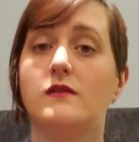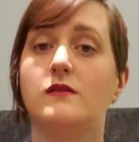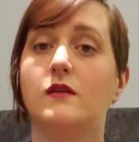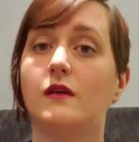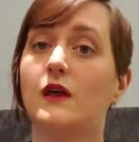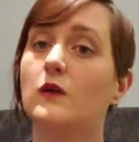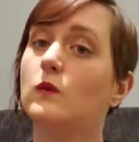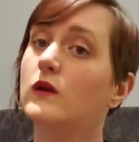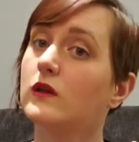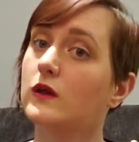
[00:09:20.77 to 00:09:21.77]
Seal it
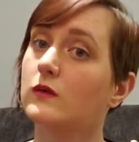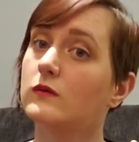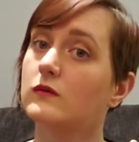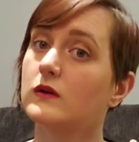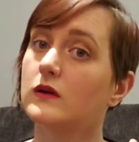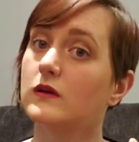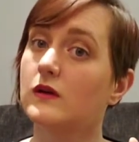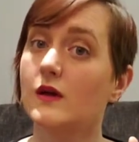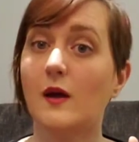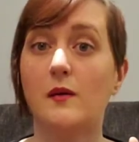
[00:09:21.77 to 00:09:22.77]
in wood glue.
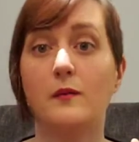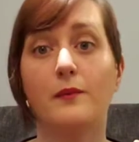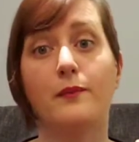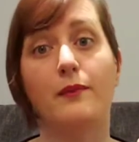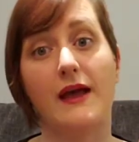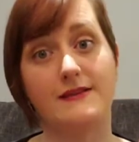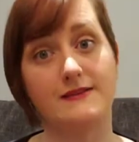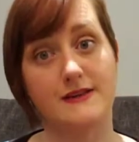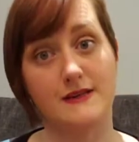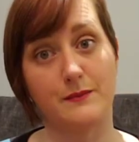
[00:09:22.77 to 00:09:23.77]

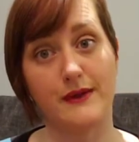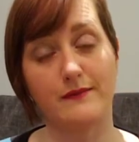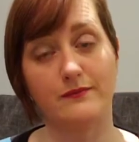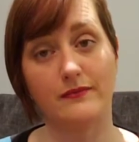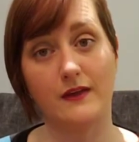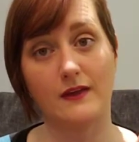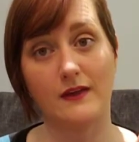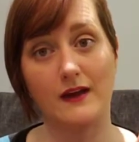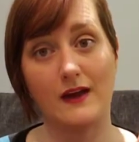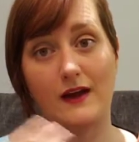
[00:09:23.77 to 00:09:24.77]
Plasti dip it.
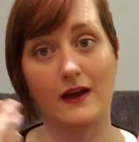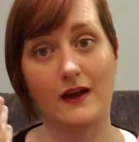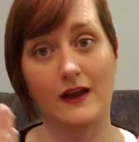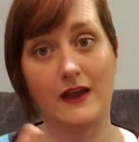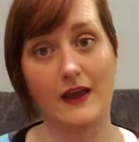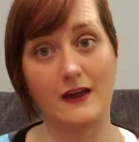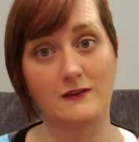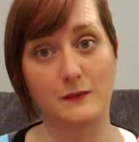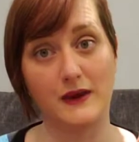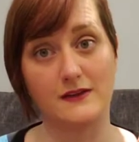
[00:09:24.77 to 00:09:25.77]

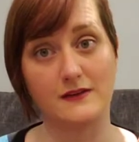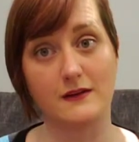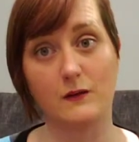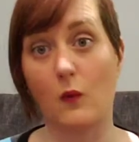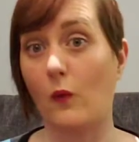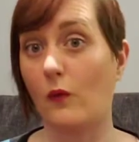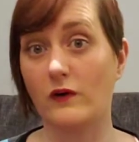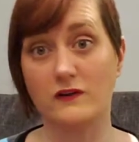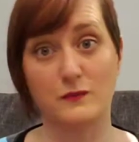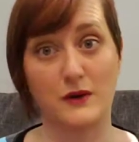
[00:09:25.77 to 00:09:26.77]
Hand paint it
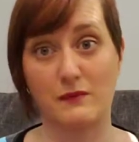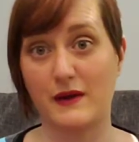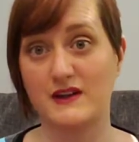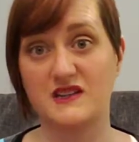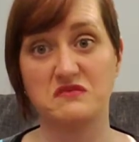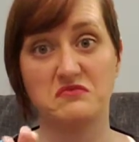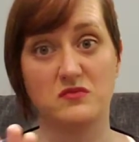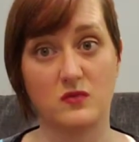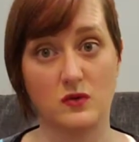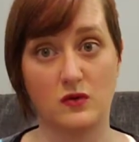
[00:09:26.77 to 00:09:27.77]
or spray paint it,
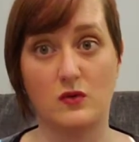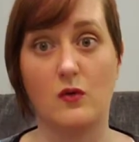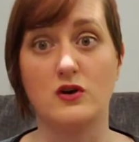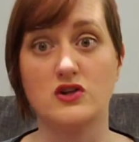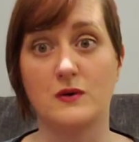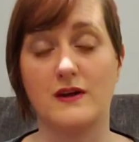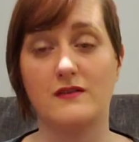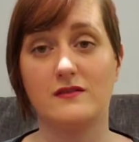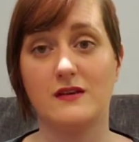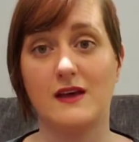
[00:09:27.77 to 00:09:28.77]
your
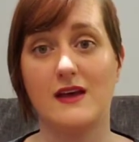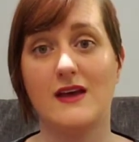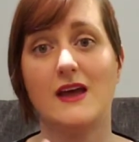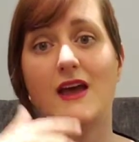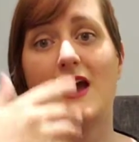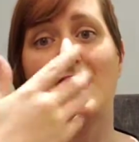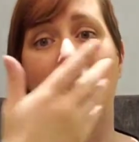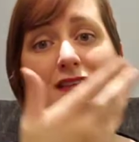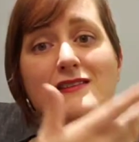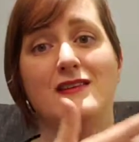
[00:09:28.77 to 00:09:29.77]
choice. And
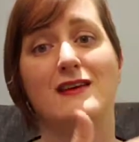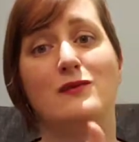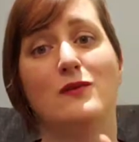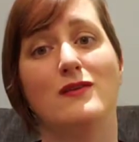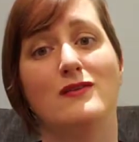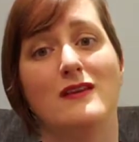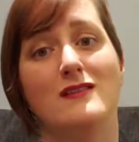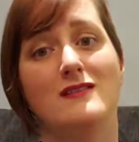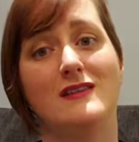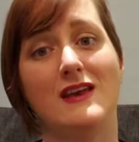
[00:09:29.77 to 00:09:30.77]
then seal it with the
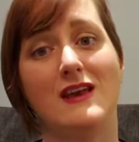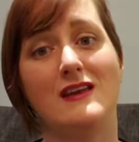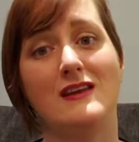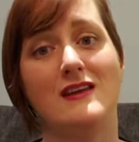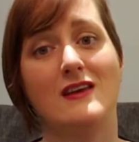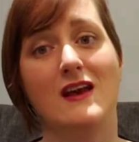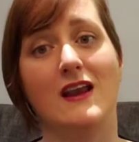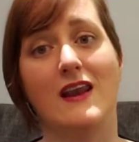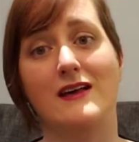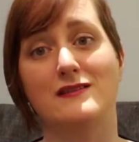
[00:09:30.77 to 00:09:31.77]
insane
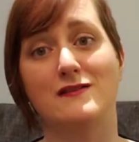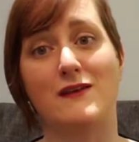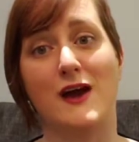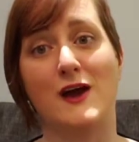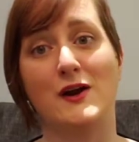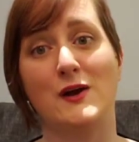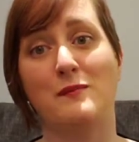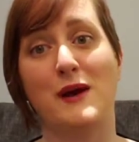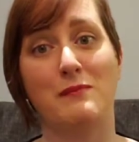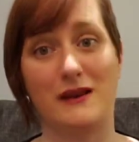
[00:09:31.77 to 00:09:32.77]
glossifier
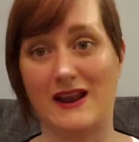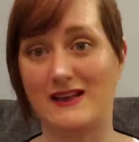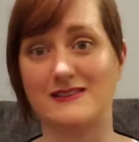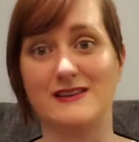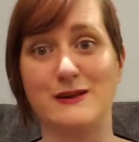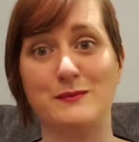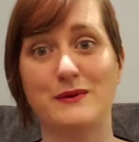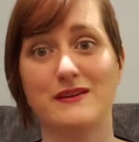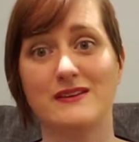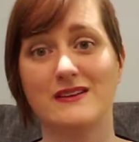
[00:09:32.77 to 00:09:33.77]
by plasti dip.
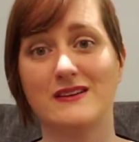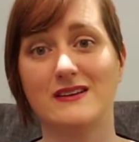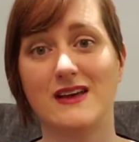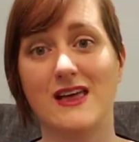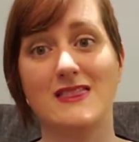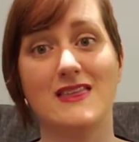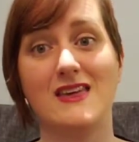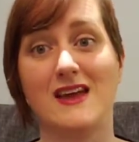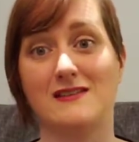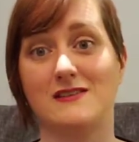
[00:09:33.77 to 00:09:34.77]

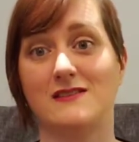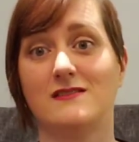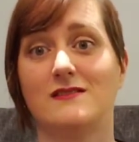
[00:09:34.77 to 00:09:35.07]
The end.